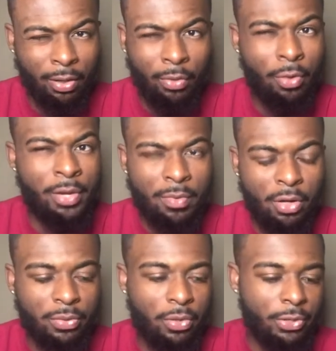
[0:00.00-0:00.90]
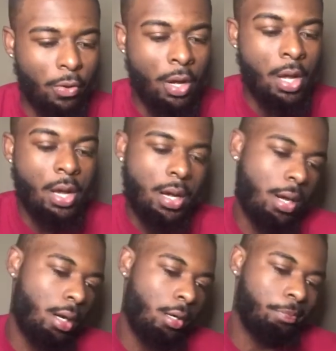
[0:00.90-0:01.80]
We're going to be at Baltimore. So,
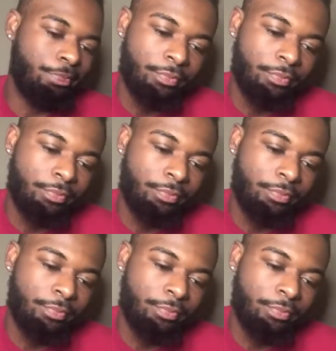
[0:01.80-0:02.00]
of